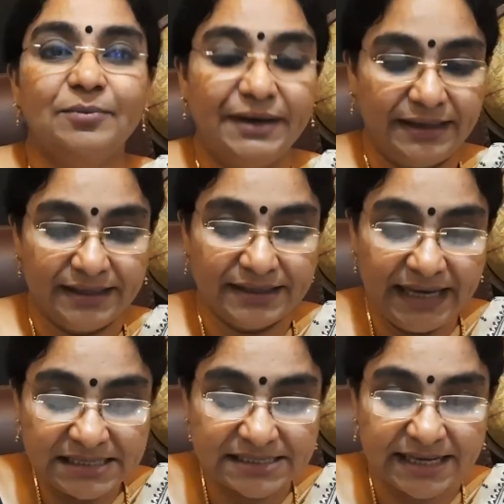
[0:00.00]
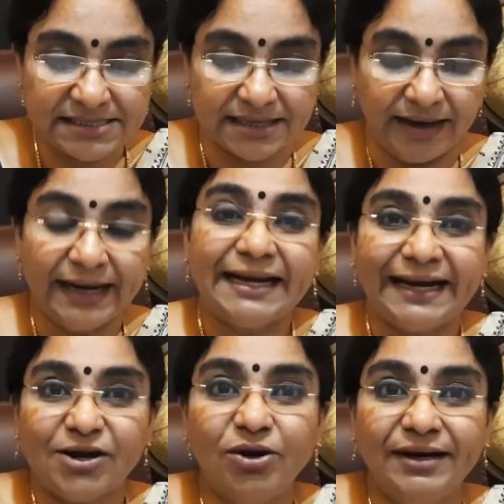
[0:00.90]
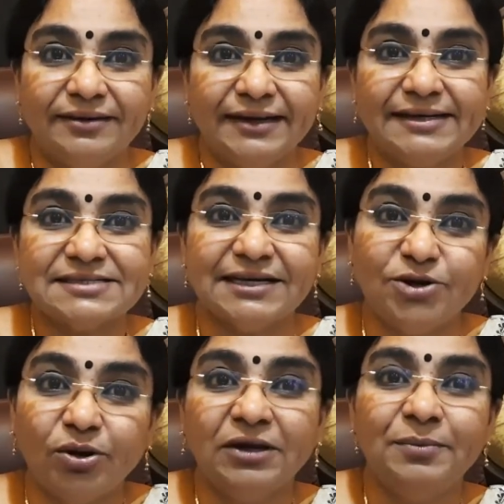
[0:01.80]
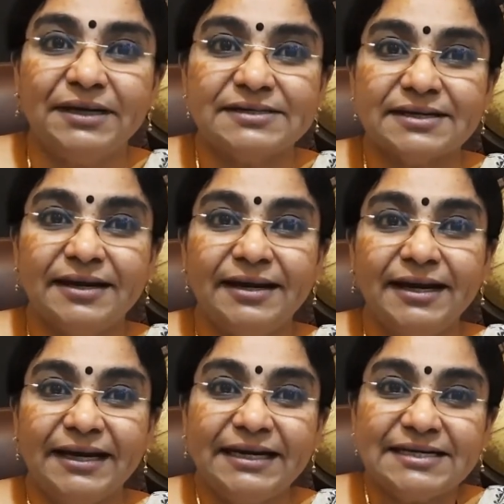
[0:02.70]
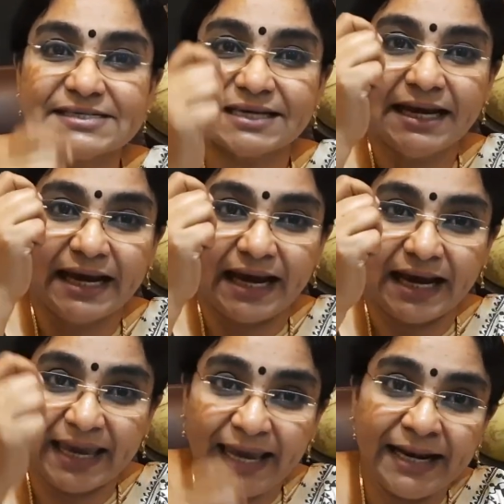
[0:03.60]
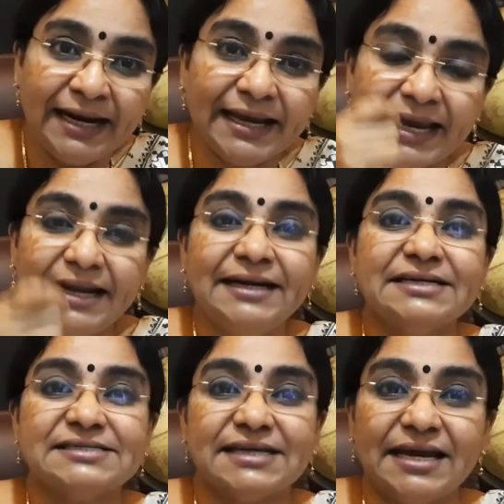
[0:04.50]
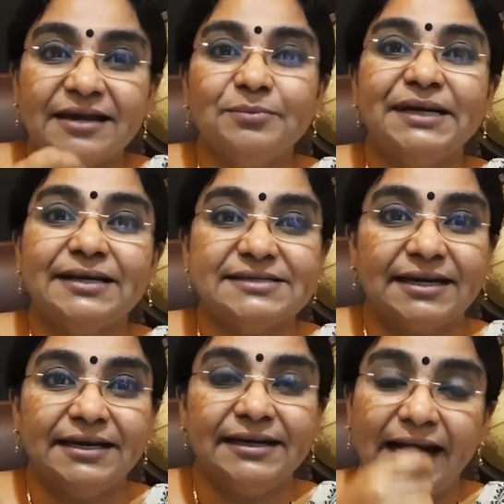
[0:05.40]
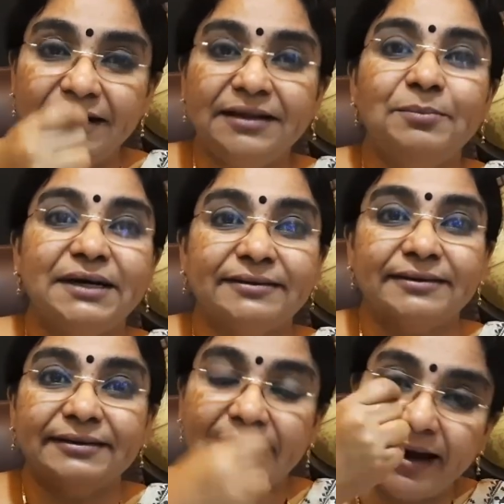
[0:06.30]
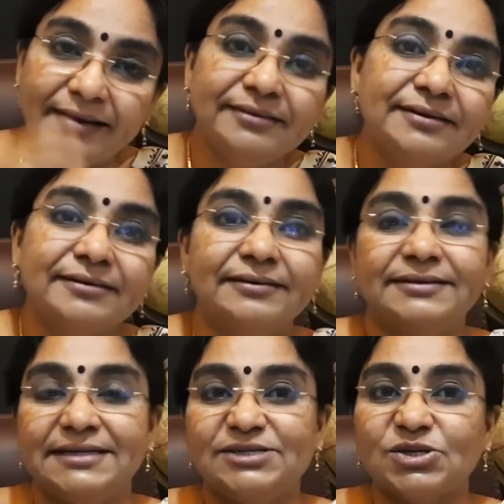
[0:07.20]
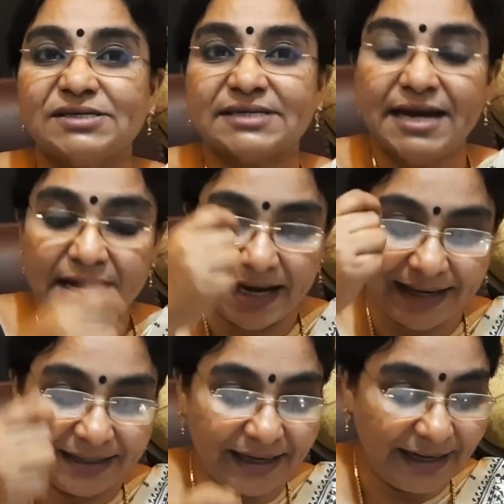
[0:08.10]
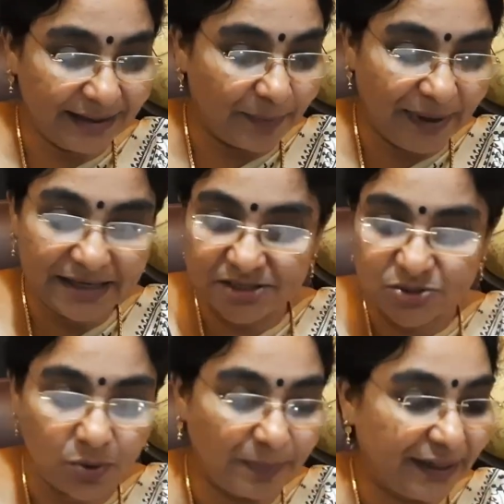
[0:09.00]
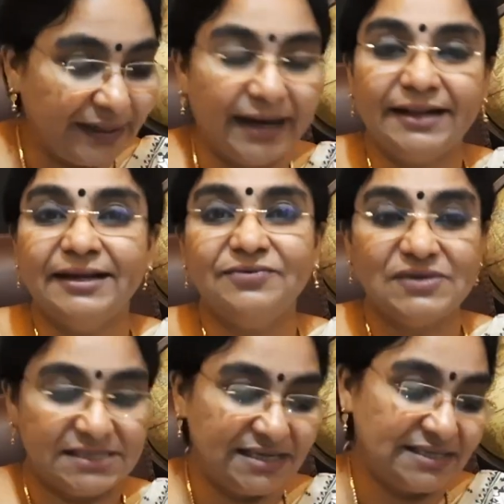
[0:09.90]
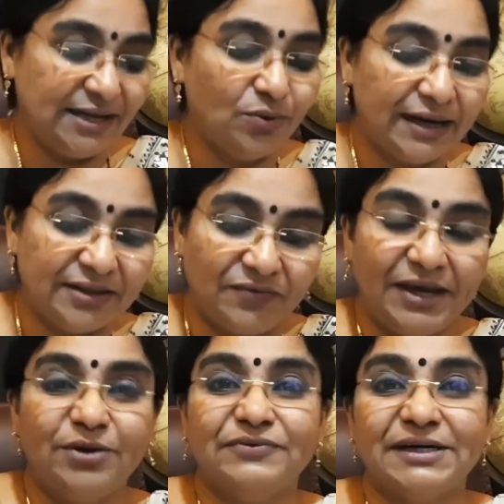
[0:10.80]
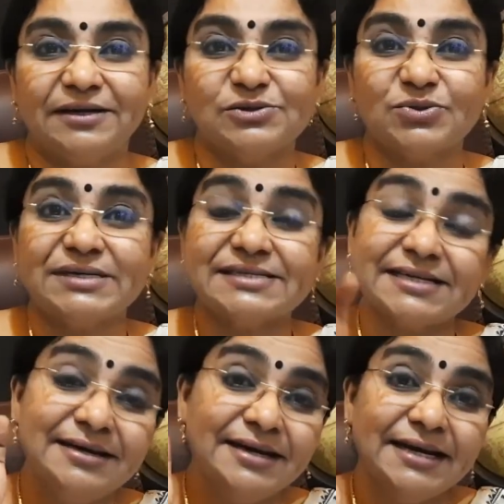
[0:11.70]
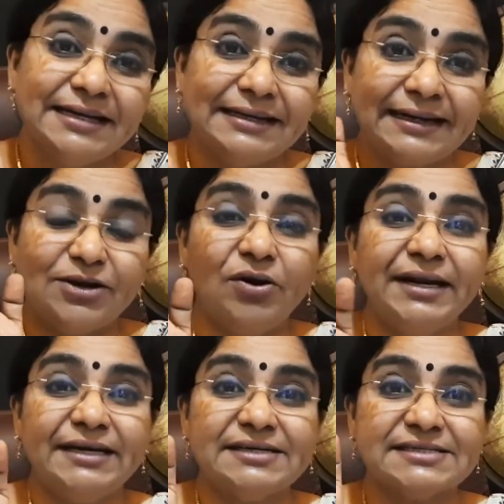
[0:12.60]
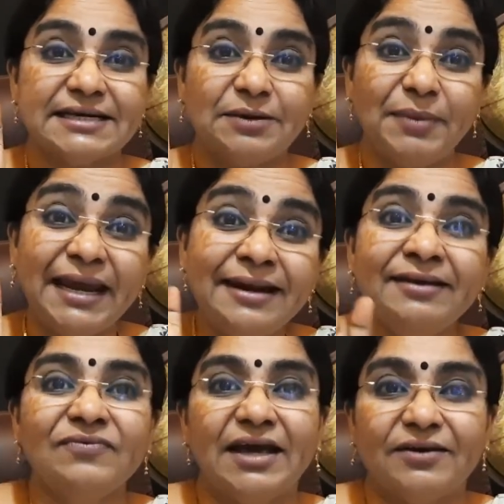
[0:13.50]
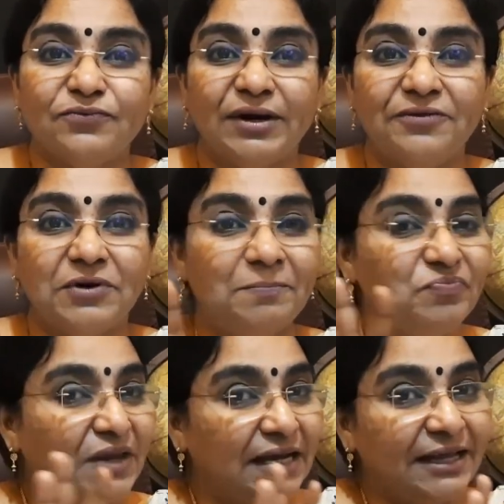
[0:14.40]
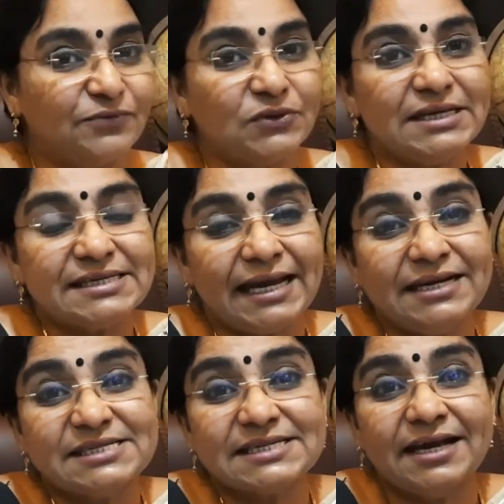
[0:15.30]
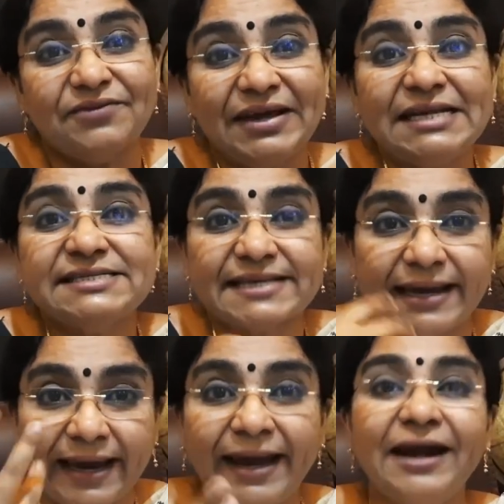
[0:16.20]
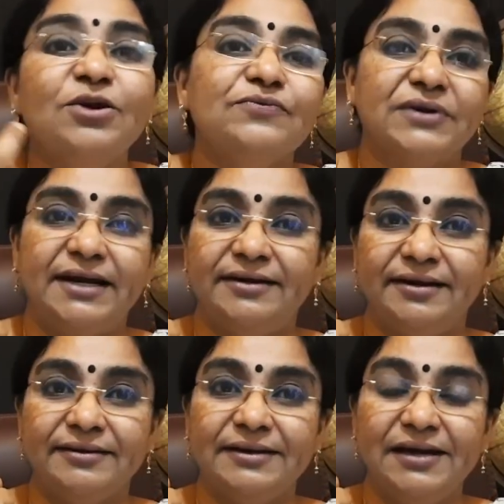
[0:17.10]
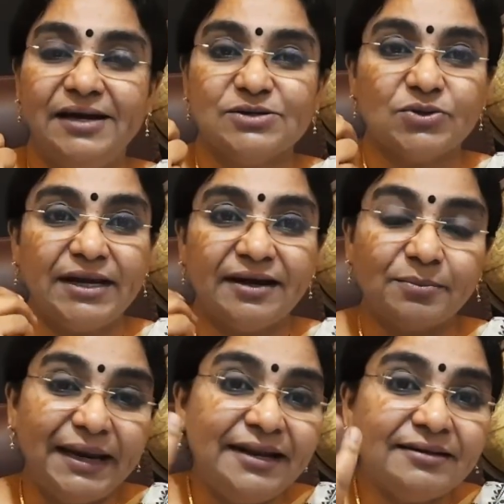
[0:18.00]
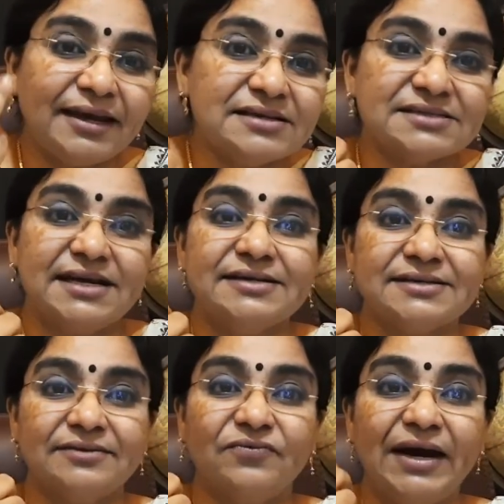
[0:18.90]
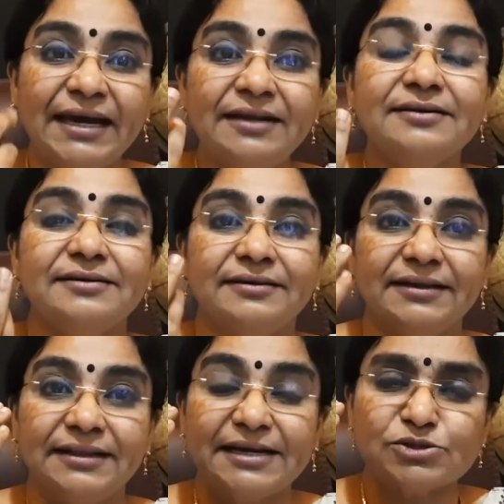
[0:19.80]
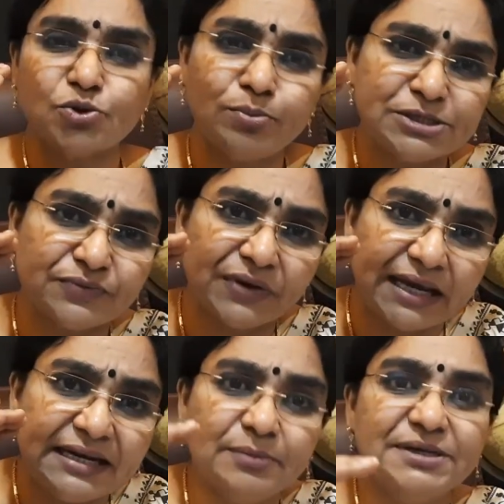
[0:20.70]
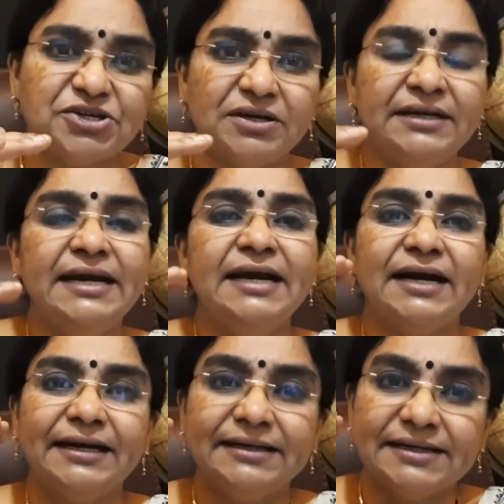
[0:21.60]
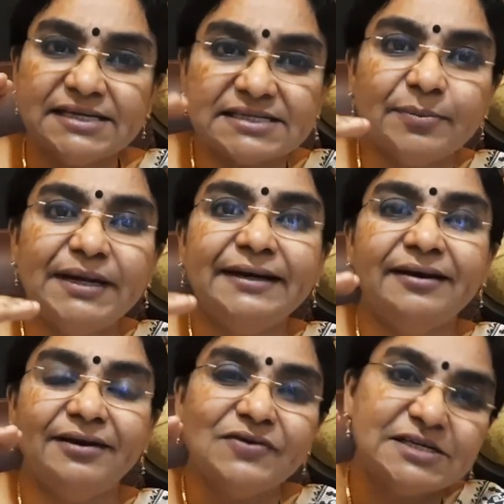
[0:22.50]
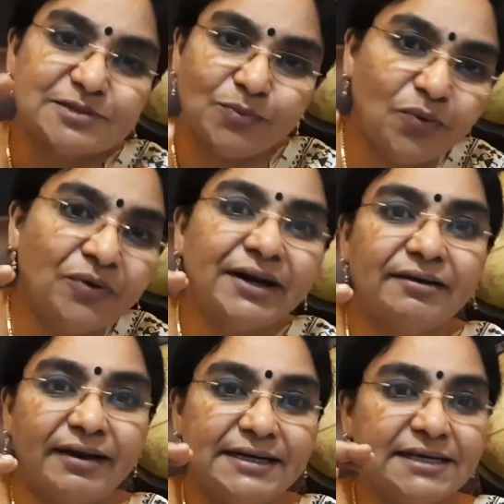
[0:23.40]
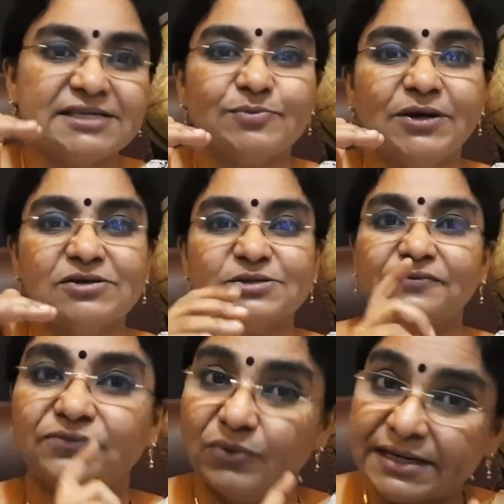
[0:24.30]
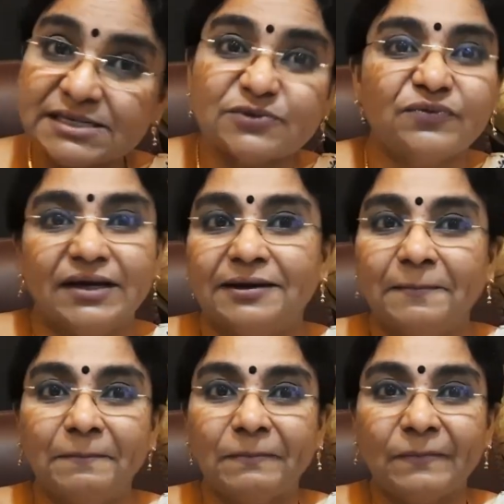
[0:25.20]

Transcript: But these things are recorded, it is a document. It is again and again it is taken by the child and the mother and the teachers, and the page is opened, and then we say, see, look at the way you have written. So it is a record, it is remaining there forever. Therefore the child is very scared of writing. So there are many things that why there is so much of inhibition and the disability level is more in writing, is because of one is fear.